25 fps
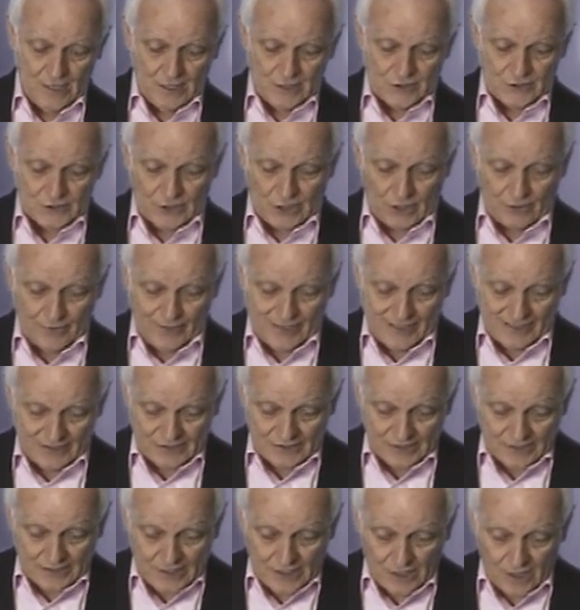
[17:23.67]
So he is
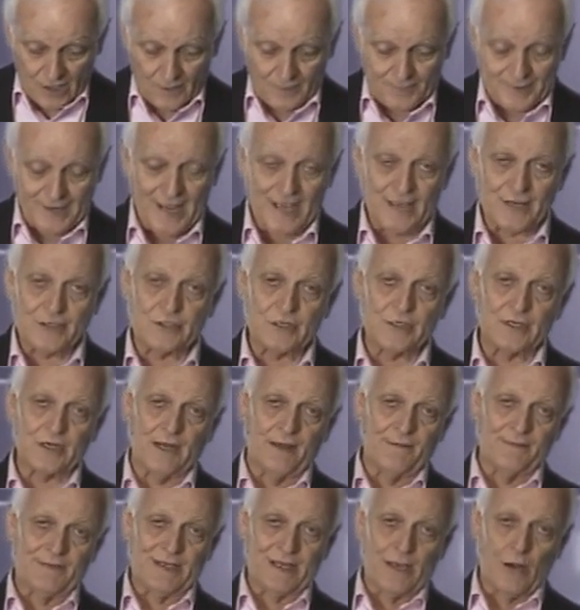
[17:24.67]
the culmination
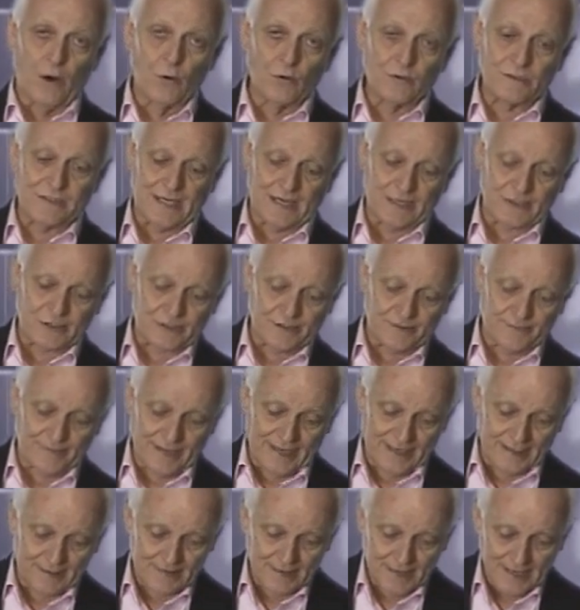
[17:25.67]
of the Old
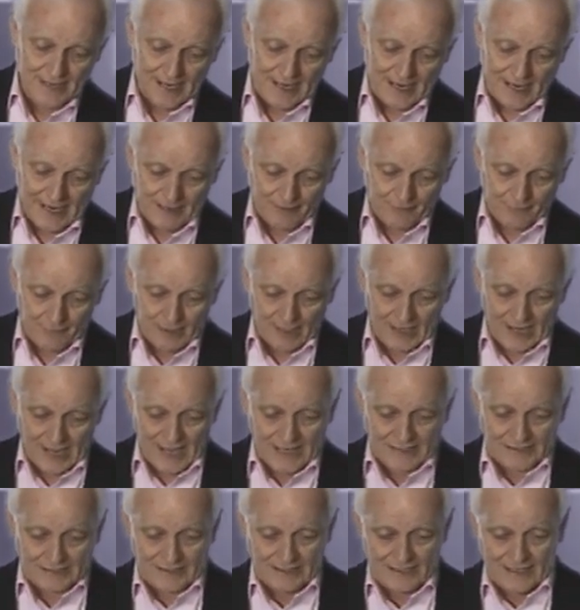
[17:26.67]
Testament and
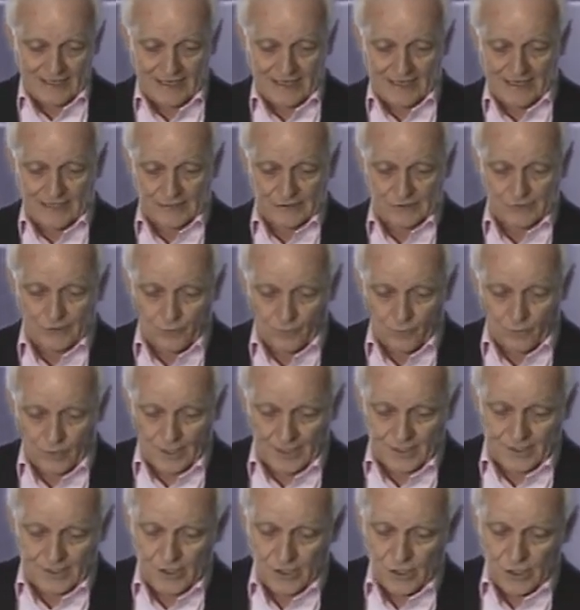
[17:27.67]
realizing he is the
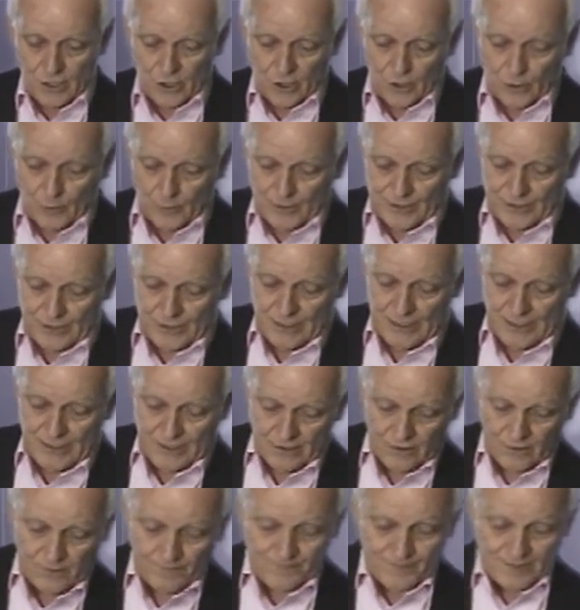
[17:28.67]
one who would
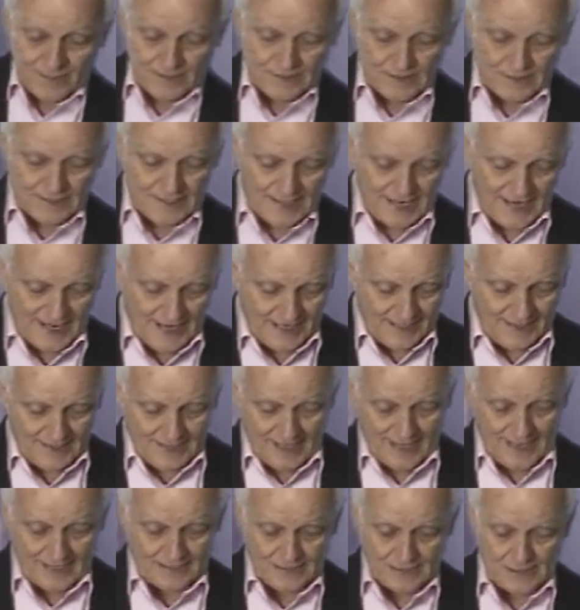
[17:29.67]
yield today
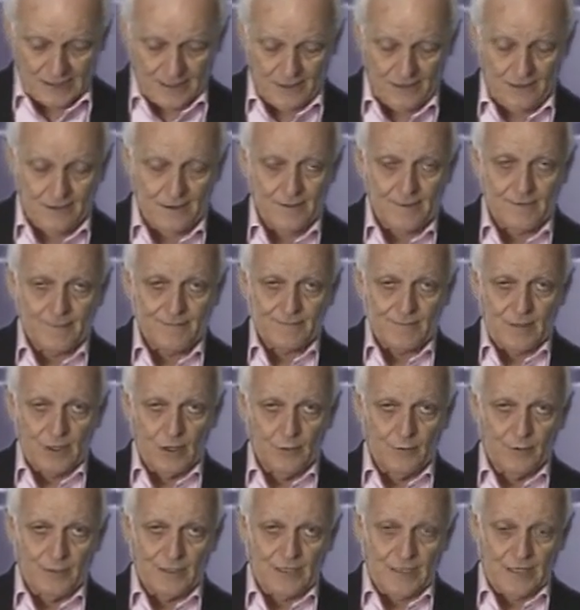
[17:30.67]
that, uh,
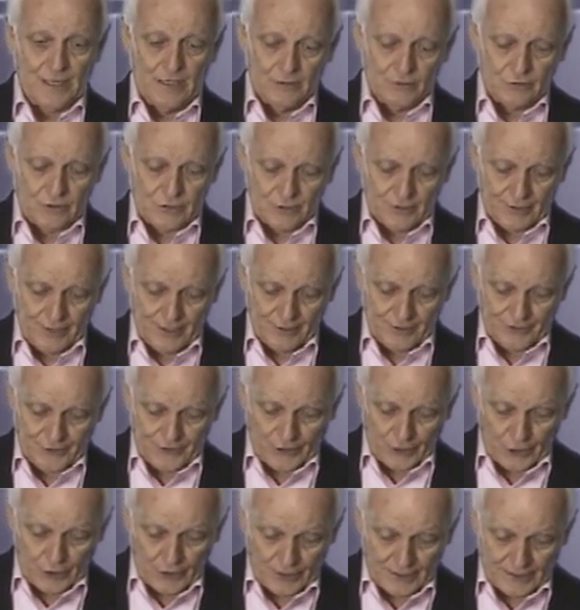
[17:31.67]
who would yield to the
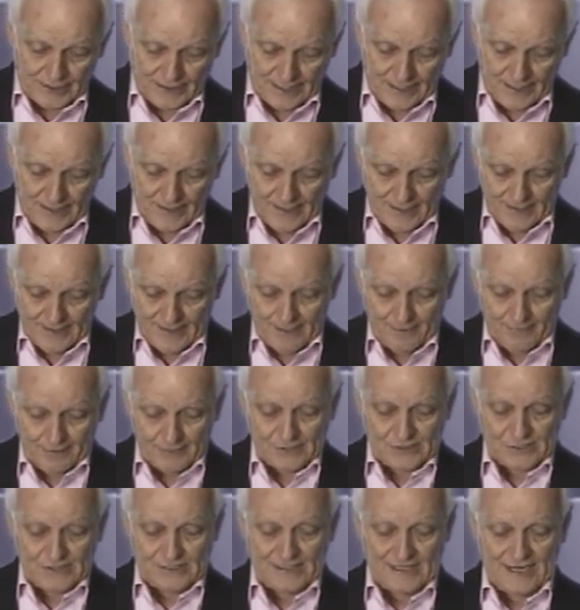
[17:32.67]
authority that
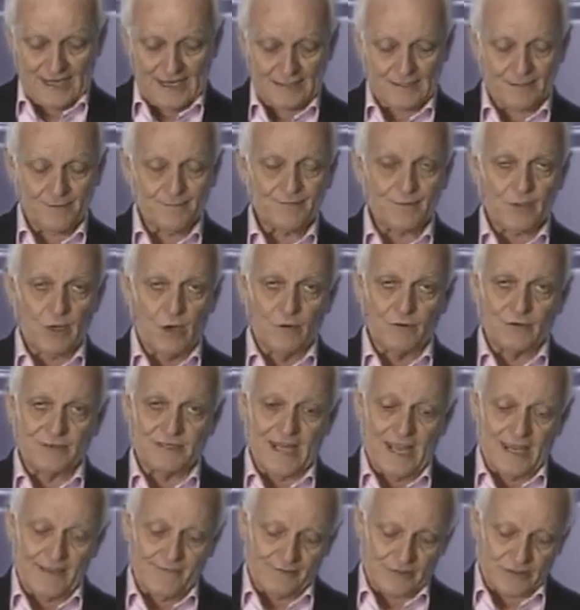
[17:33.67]
was set on
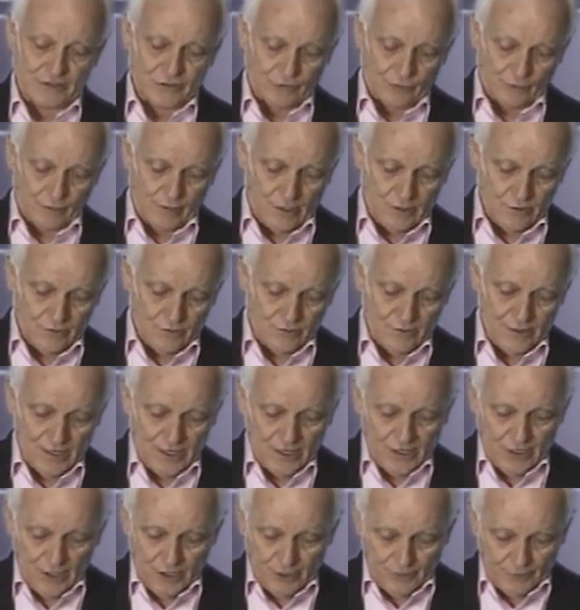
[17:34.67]
David's throne,
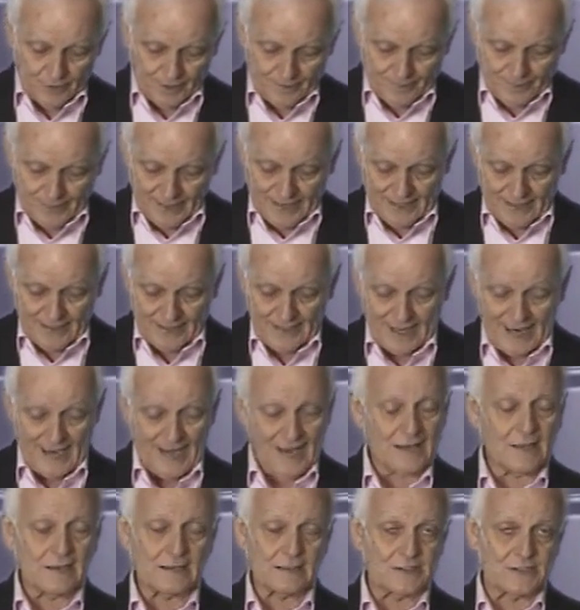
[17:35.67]
who would be
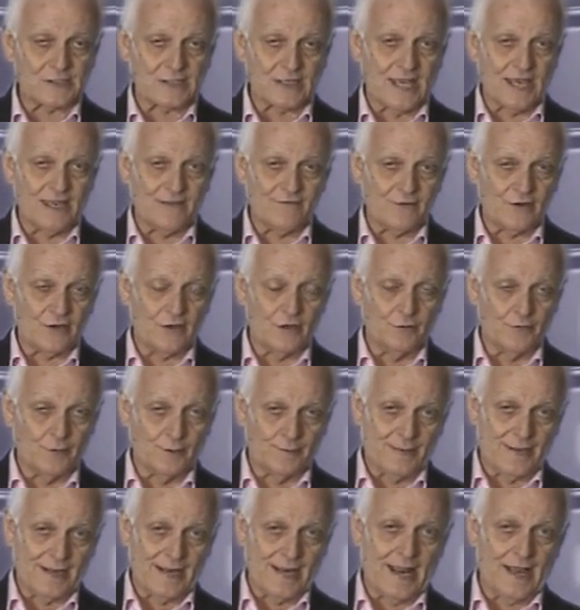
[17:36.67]
our Savior, who
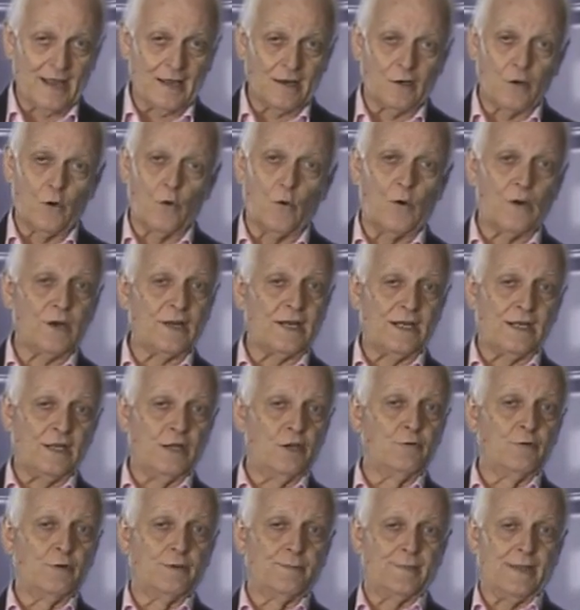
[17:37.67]
would be our Lord, and
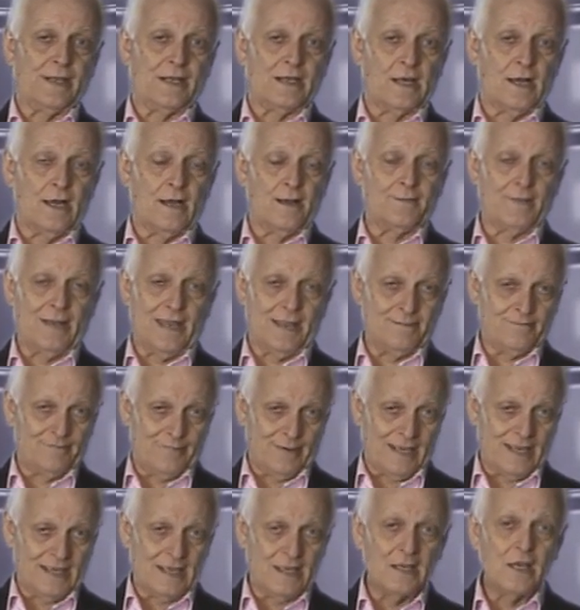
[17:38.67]
who would become and
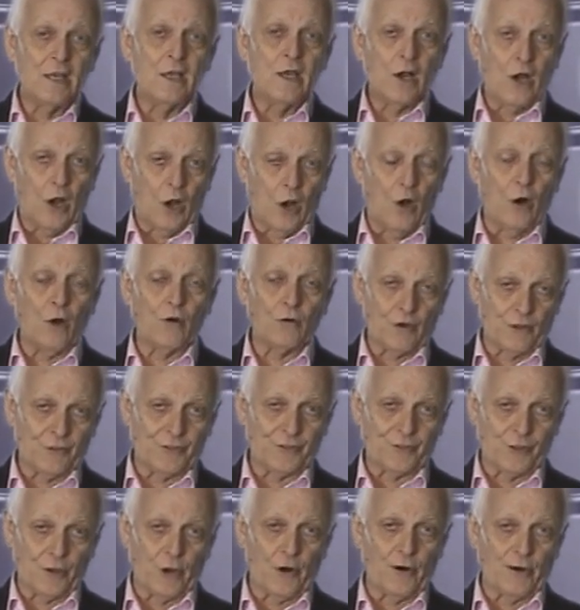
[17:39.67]
be all
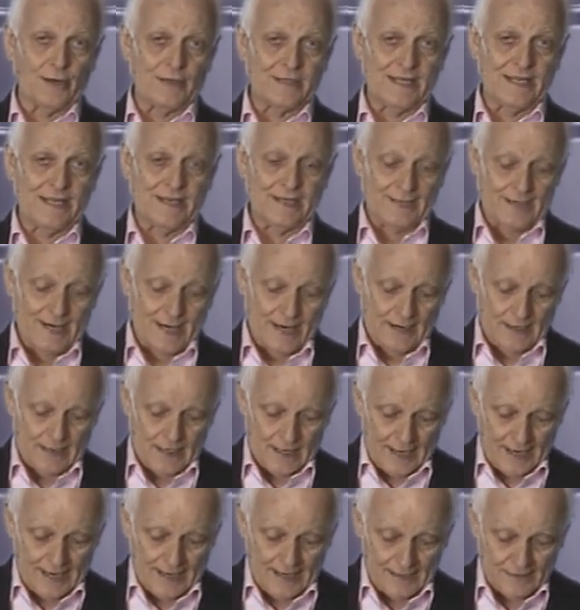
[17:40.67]
authority in our
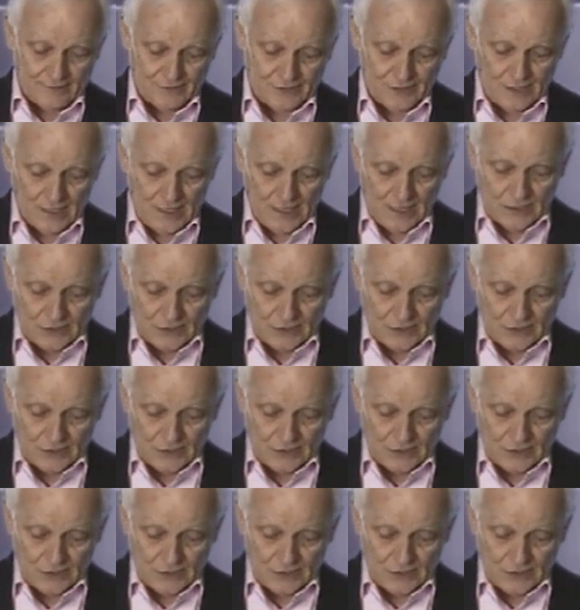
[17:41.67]
lives.